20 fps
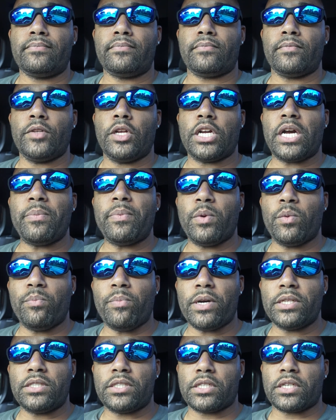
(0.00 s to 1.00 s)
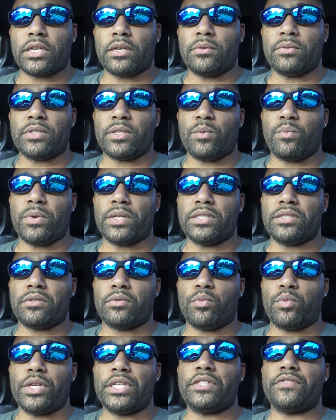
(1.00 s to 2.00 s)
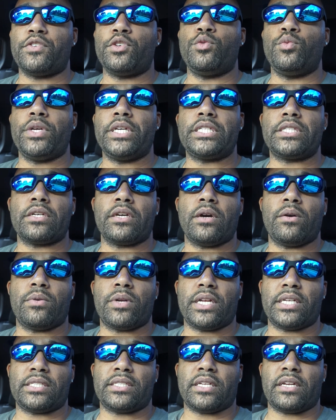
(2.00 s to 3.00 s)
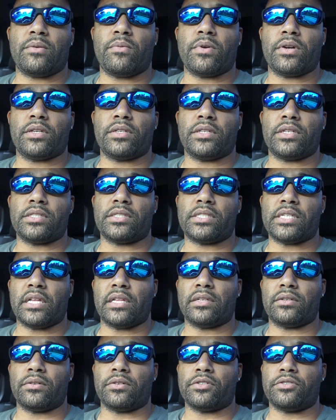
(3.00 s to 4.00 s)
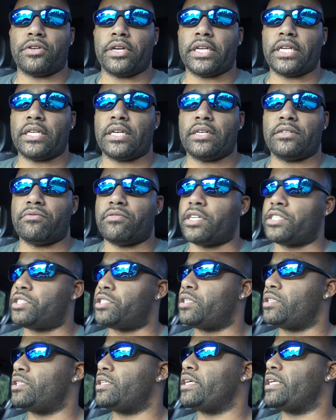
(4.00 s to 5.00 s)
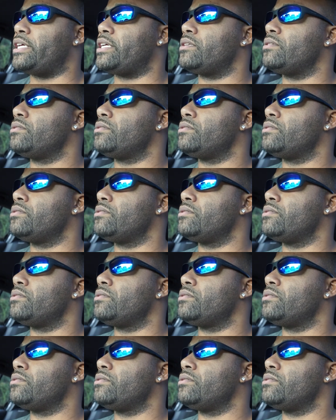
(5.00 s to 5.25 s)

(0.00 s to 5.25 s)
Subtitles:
A couple months ago, was it months or weeks, few weeks ago, when I said I wanted to sell it or trade it, I should have did it.